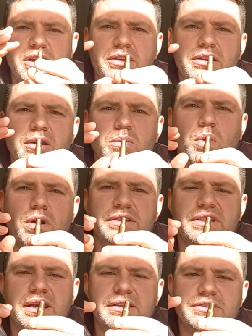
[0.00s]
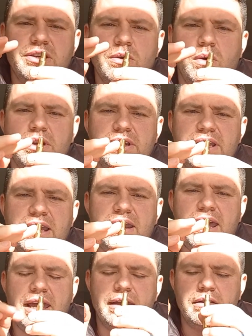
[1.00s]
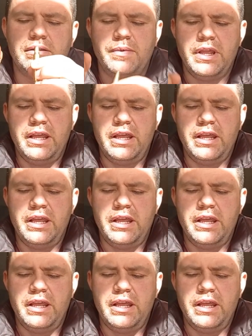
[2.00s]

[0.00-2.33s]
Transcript: You don't want that, so you want it at an angle.